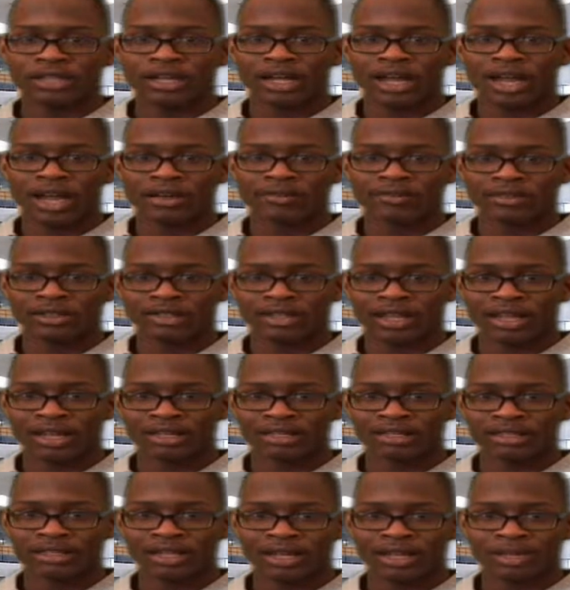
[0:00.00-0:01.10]
to have a lot
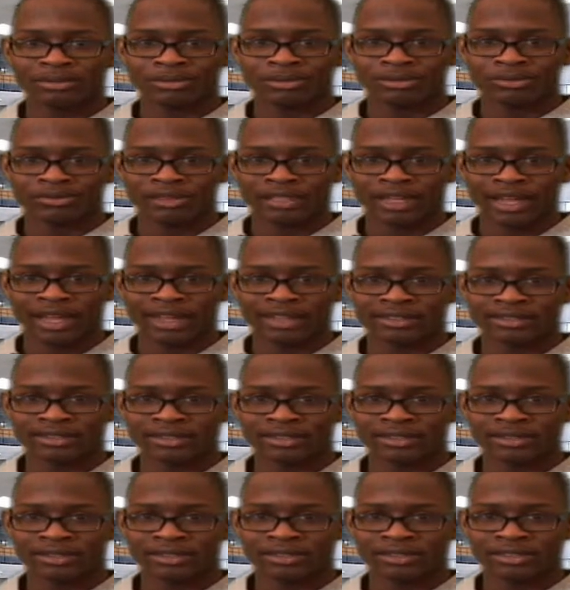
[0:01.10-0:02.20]
of time to
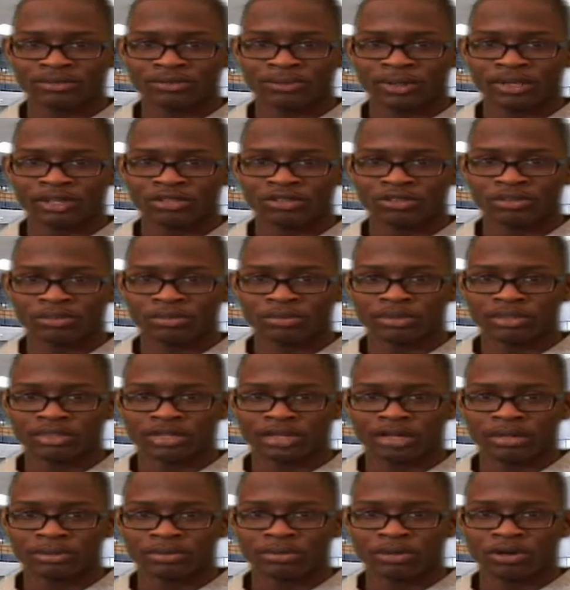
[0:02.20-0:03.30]
relax. This way you don't
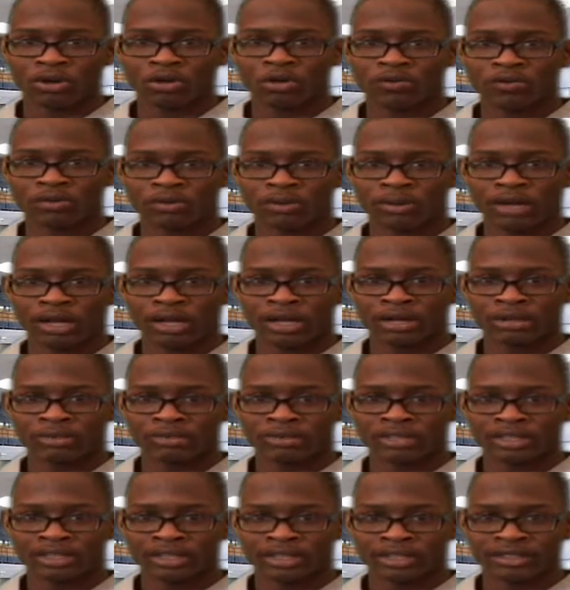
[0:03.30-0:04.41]
become
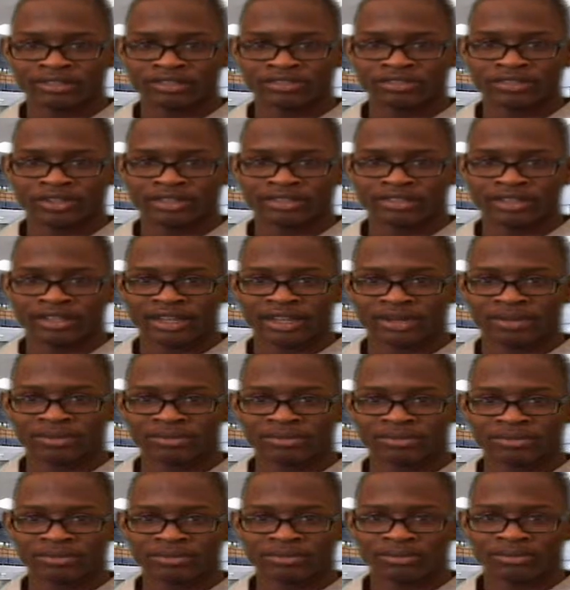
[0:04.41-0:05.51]
overwhelmed and stressed
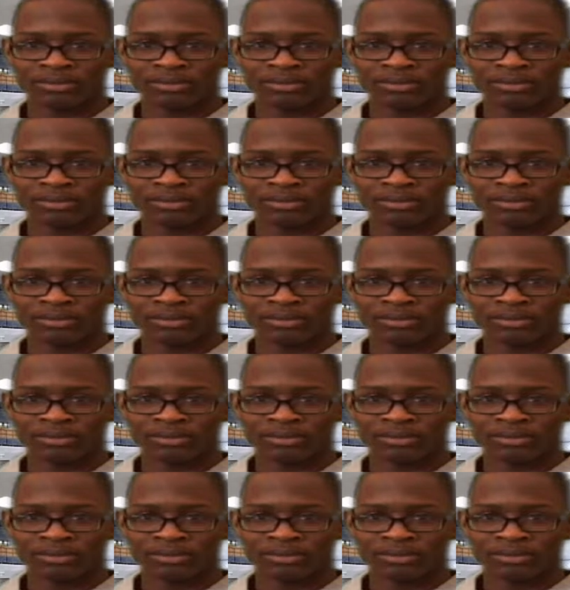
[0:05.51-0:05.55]
out.